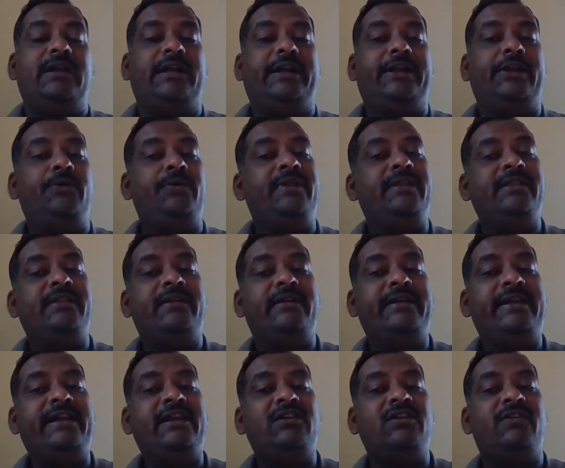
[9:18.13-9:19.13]
During the
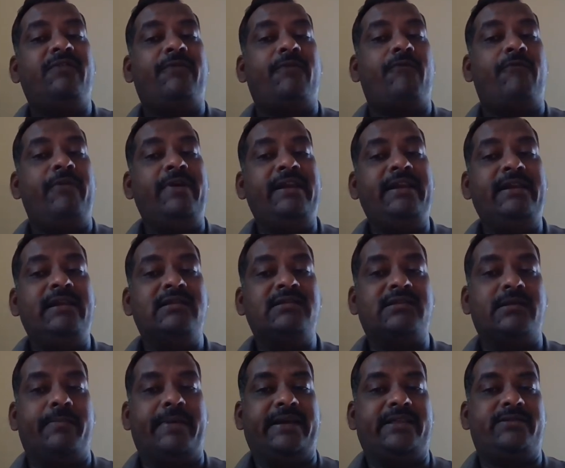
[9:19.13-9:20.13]
reign of Queen
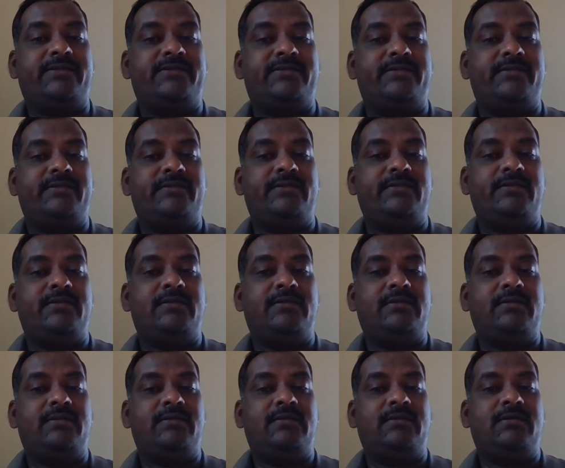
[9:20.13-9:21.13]
Elizabeth,
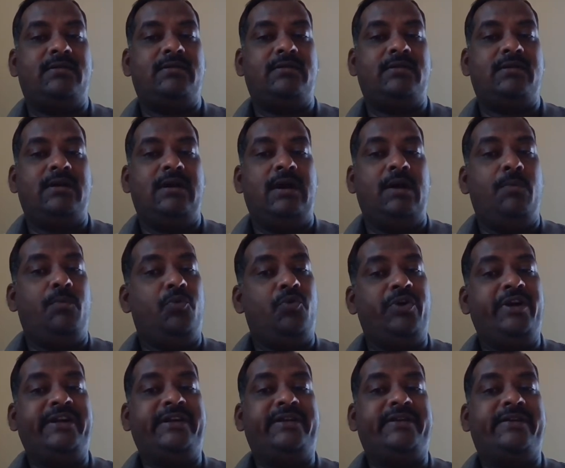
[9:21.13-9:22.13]

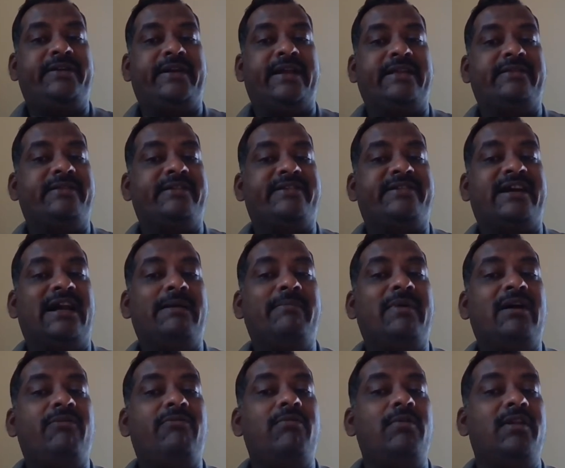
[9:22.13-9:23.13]
poetry and
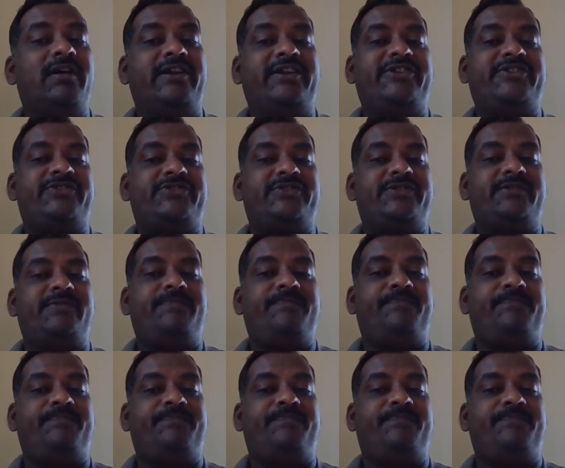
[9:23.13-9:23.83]
drama flourished.